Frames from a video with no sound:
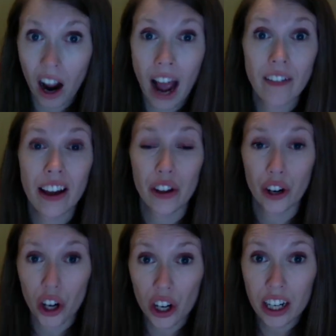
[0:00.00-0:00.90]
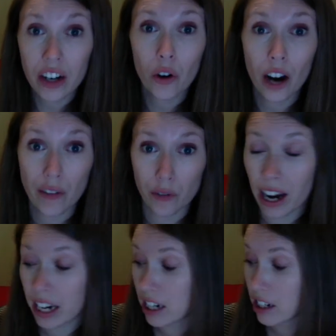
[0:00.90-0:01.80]
I've either heard it or I've
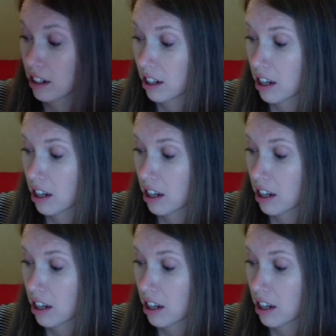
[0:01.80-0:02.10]
read it.